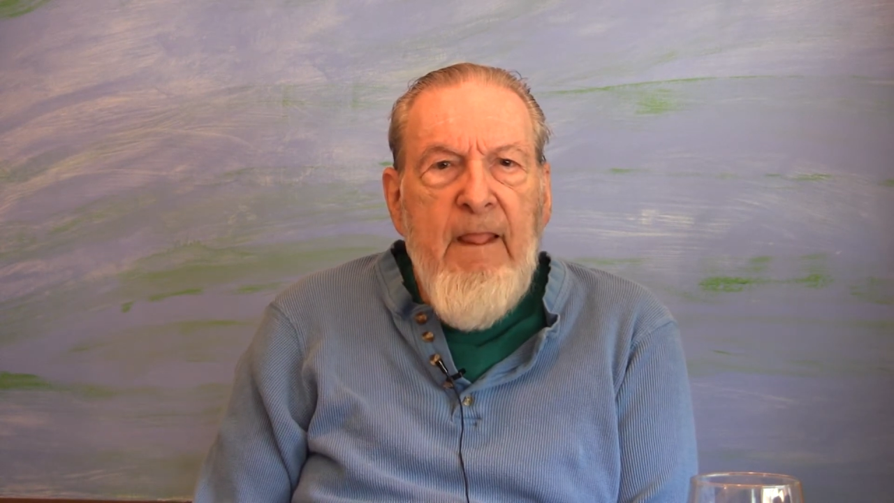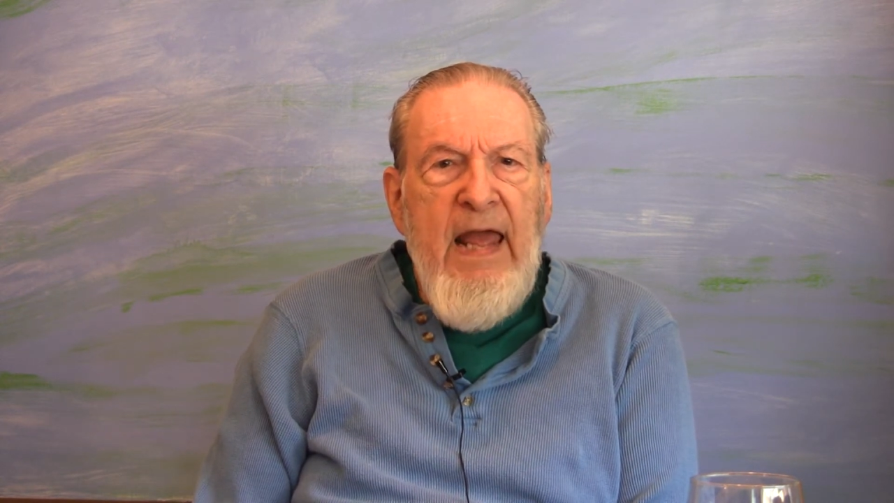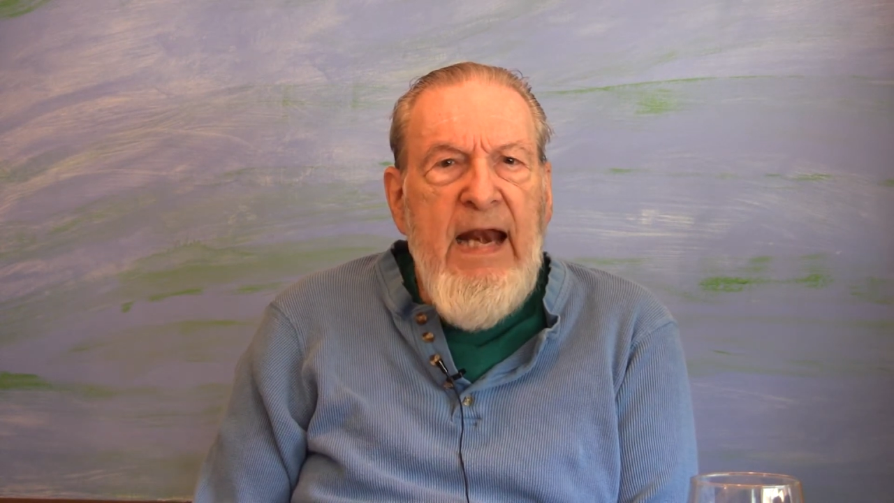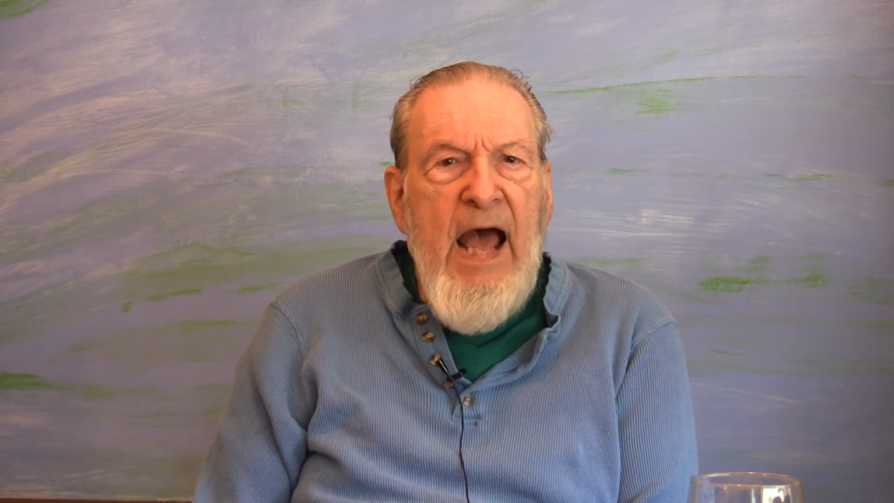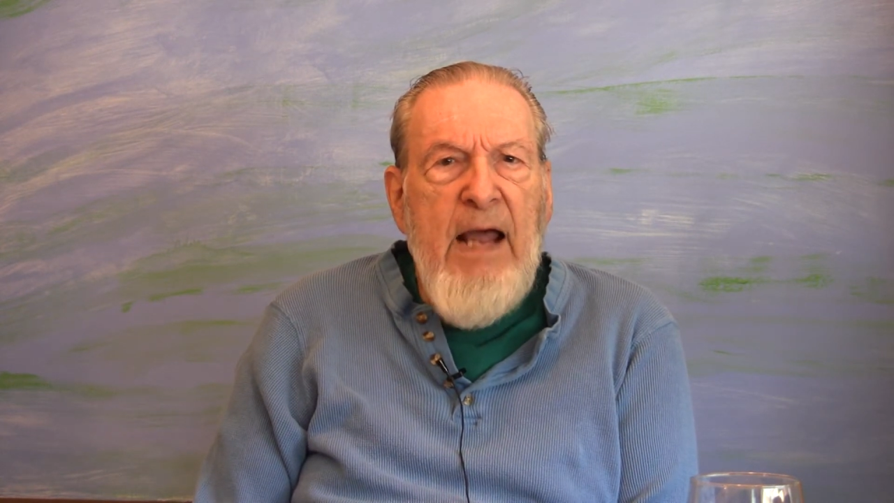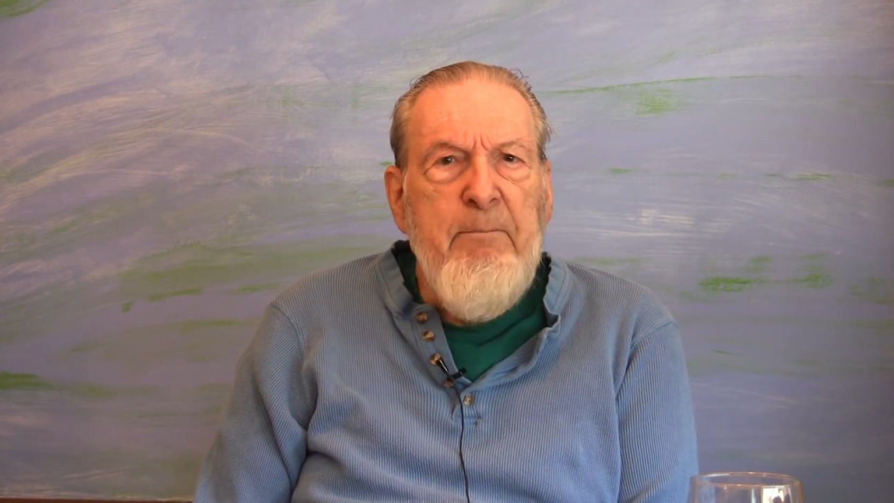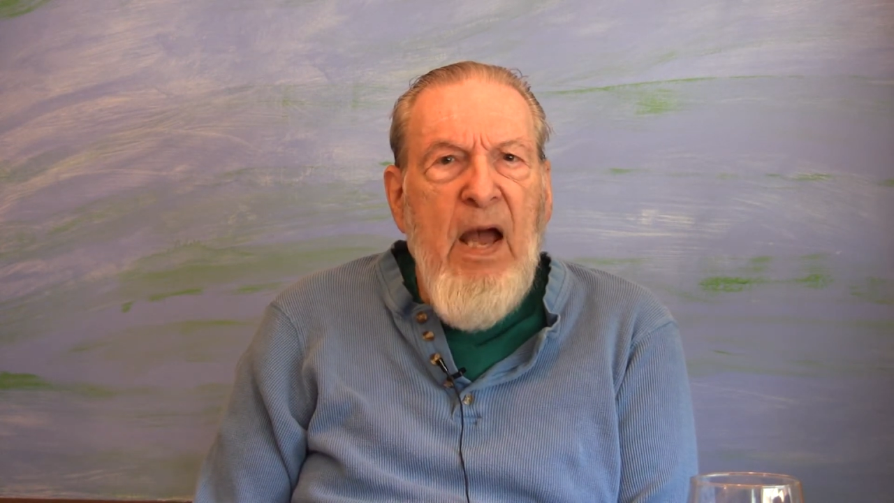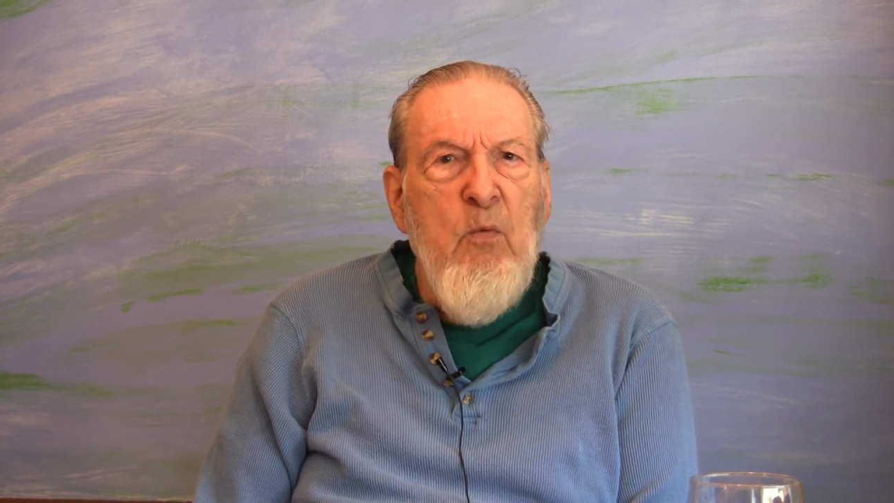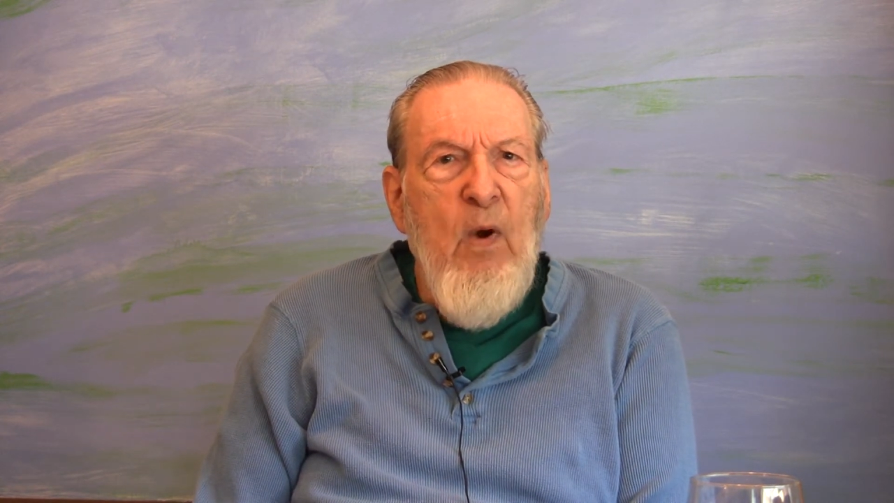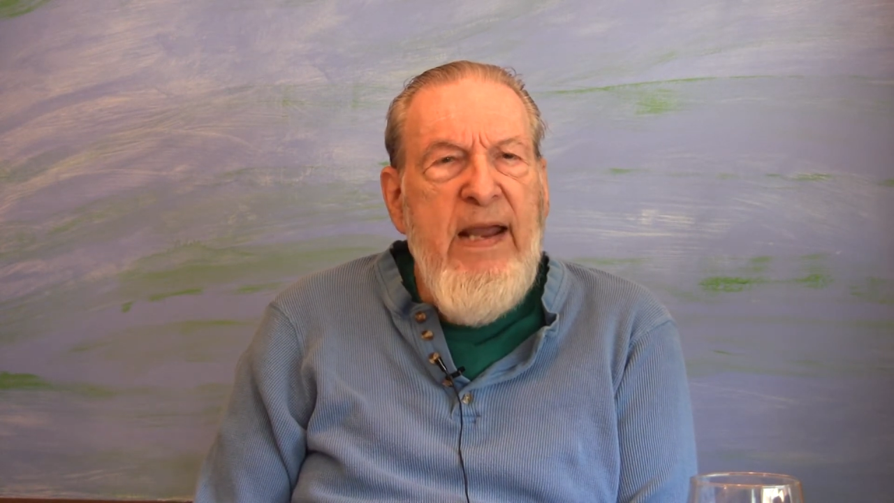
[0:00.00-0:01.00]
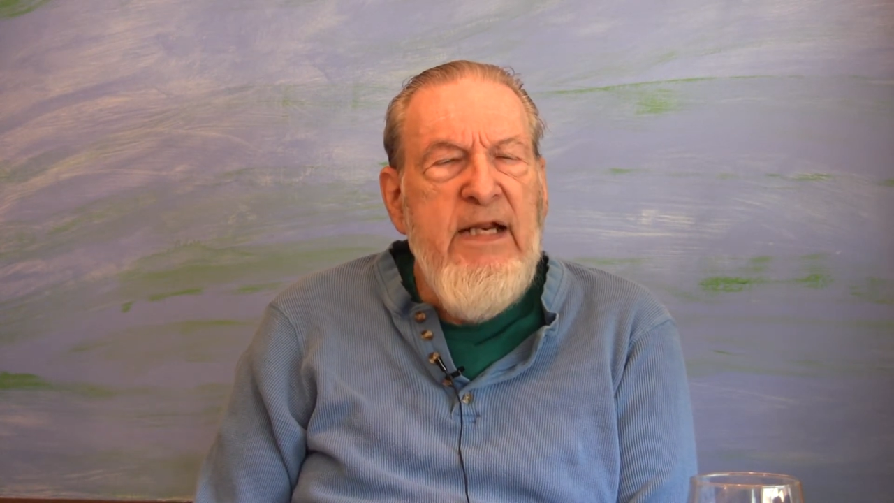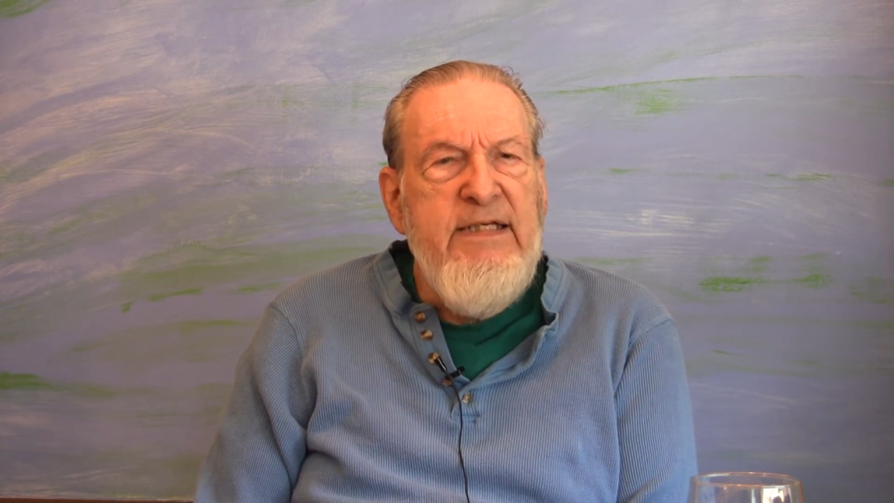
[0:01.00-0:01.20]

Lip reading: And on my way to